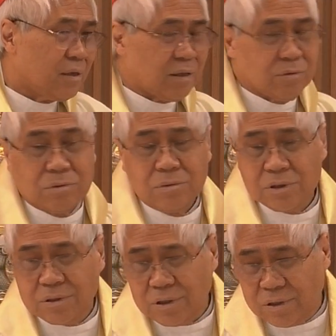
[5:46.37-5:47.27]
and who
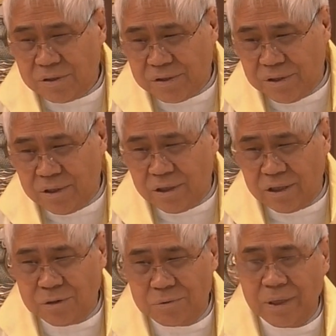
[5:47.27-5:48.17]
is not the sinner
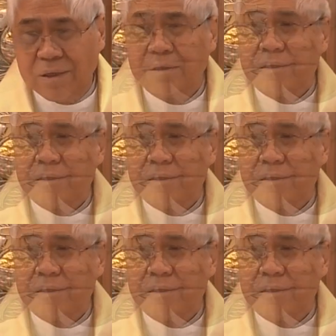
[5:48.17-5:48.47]
anyway,